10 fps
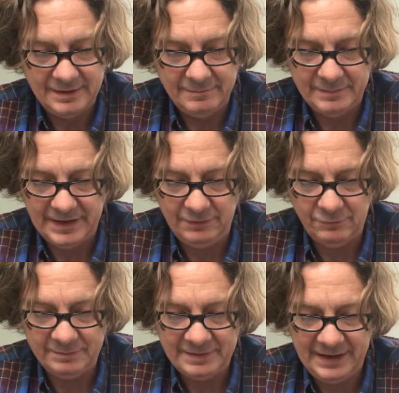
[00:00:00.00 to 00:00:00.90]
But he
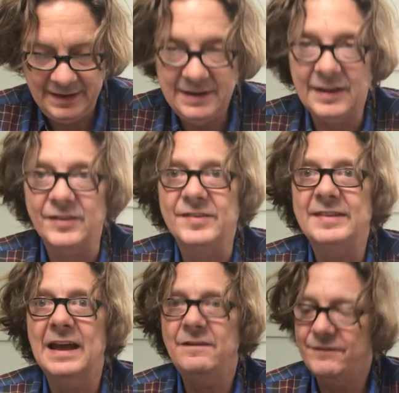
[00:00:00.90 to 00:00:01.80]
remained as
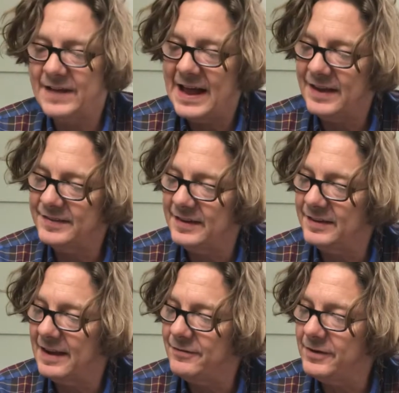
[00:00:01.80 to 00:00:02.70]
steadfast
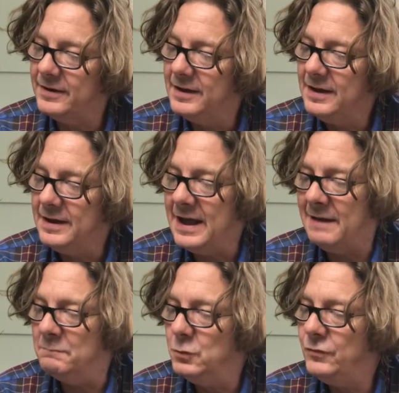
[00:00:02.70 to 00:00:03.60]
as ever,
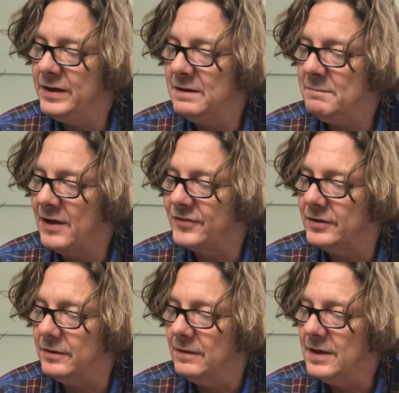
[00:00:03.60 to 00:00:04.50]
not moving a
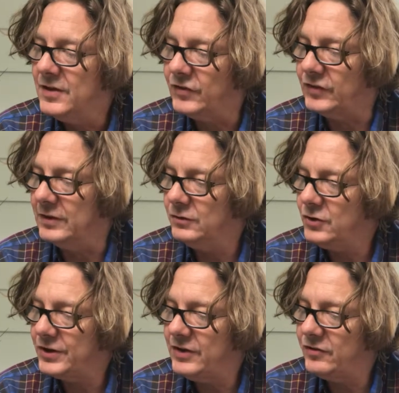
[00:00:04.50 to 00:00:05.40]
muscle, still
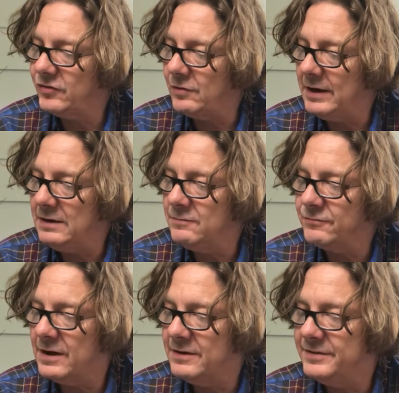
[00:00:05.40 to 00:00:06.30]
looking straight in
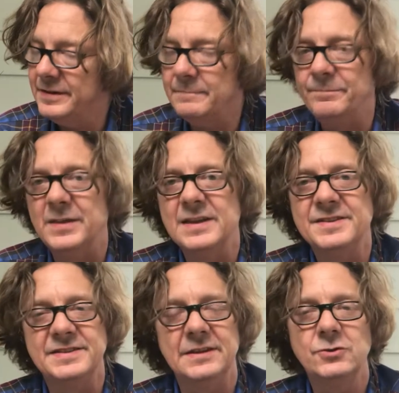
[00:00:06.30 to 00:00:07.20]
front of him,
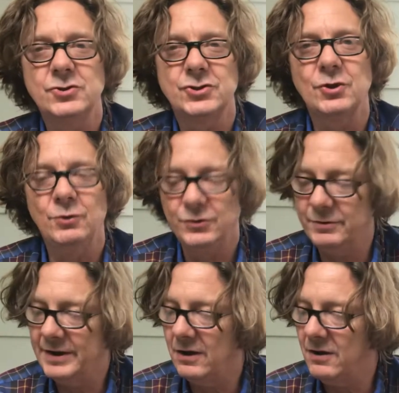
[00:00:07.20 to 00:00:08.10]
still
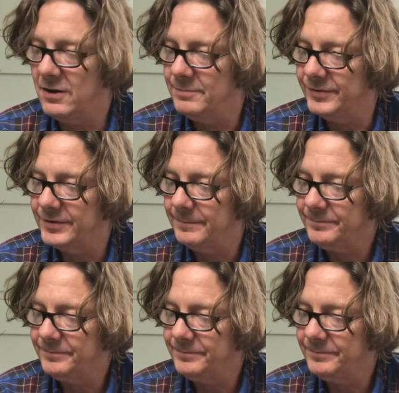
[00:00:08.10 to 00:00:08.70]
shouldering arms.